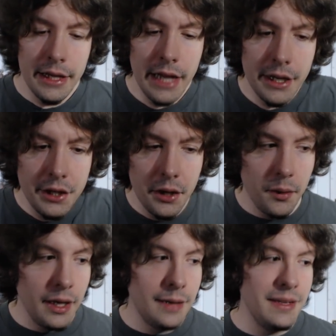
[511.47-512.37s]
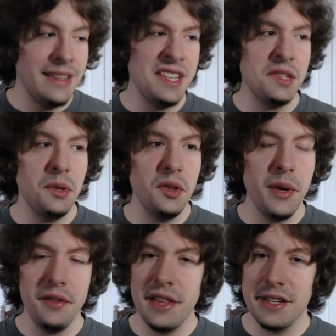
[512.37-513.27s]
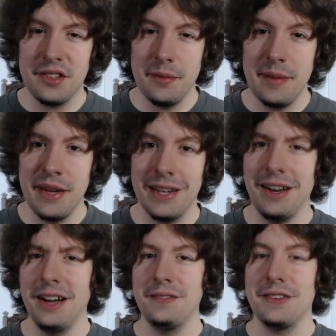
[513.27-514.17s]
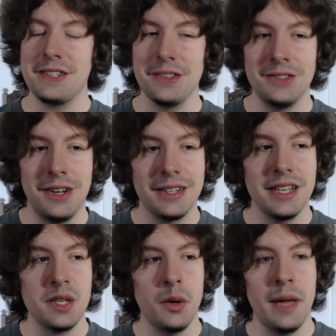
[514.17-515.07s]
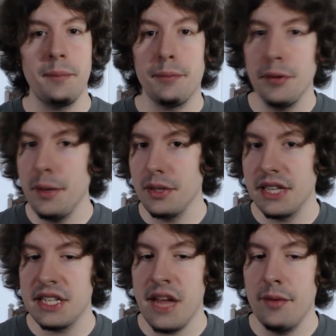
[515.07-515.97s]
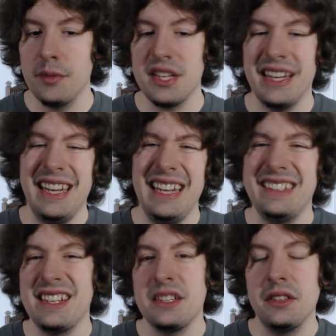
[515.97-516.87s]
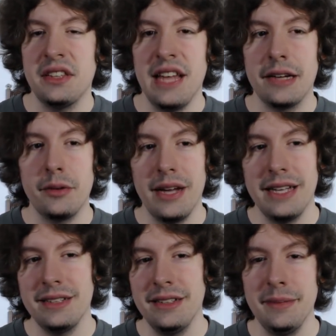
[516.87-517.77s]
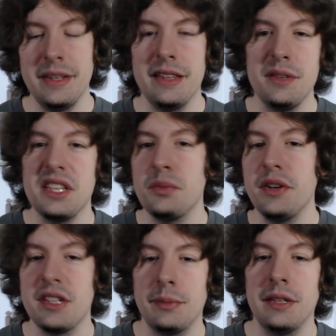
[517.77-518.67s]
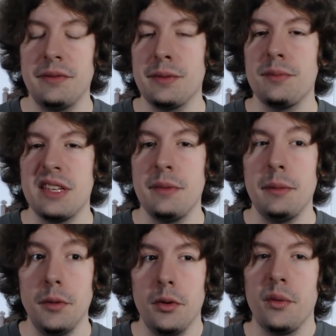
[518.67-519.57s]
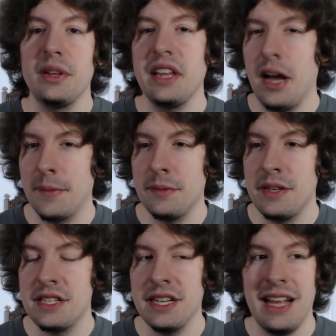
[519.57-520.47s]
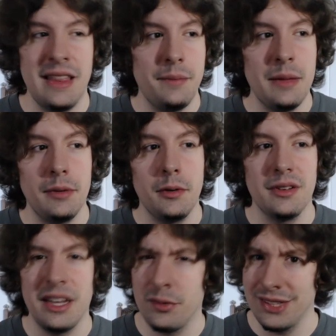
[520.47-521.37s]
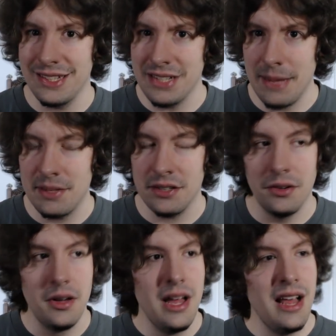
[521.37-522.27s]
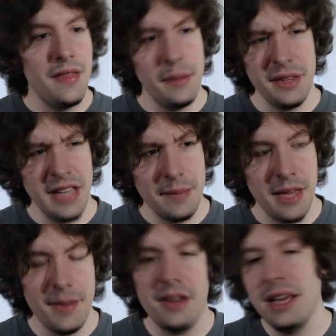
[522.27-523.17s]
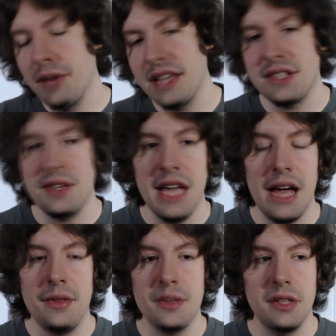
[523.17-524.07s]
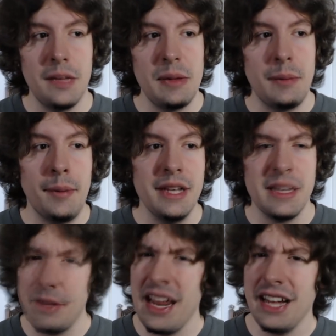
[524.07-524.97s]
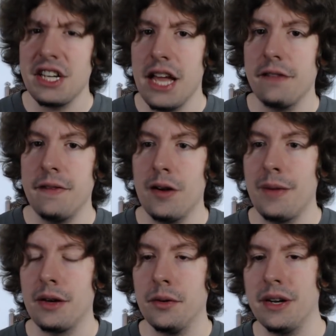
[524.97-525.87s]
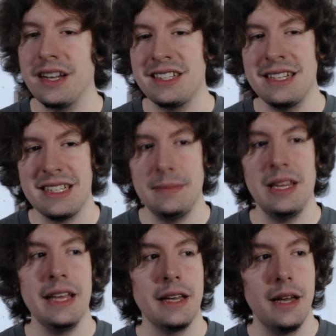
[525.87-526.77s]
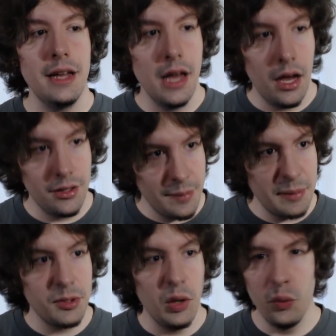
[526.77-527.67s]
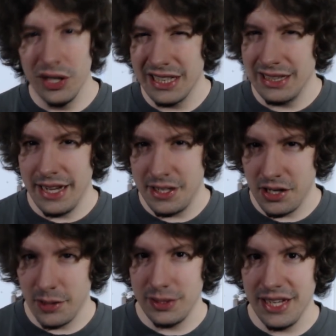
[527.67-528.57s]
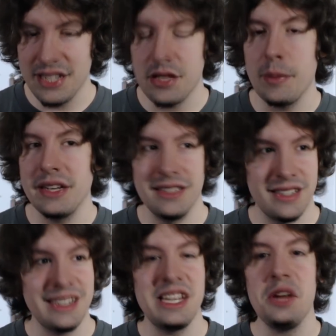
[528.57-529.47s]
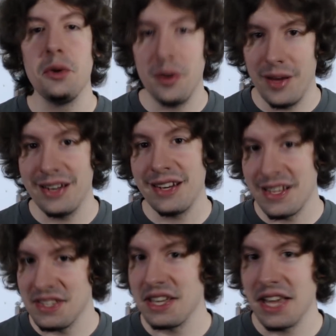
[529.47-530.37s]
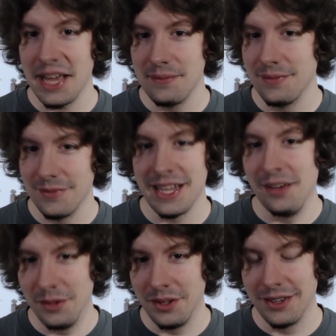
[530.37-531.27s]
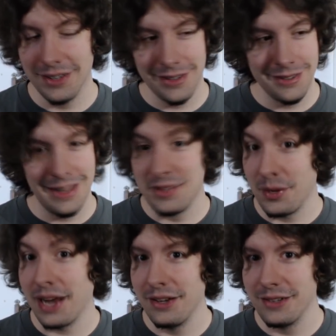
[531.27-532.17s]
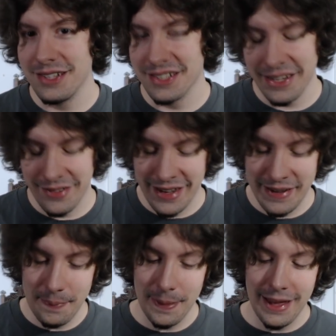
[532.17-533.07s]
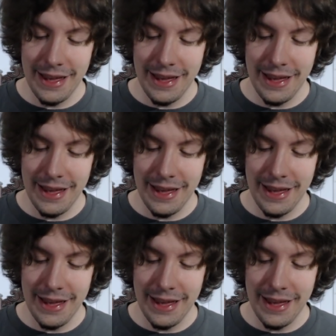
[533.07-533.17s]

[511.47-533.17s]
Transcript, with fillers: yeah, you know, um, this is one of the weird things for me, being con for so long, because, okay, pre-release, everyone was like, eh, it doesn't look that great. I mean, there's this weird split for some people who are really optimistic and then people who are, like, really skeptical. Then when the game came out, yeah, okay, so yeah, there was a lot of people praising it, but it actually had a fair amount of critics, and it seemed like a lot of people who really liked it on release, their opinions deteriorated as the game was out longer. That's what I noticed, anyway.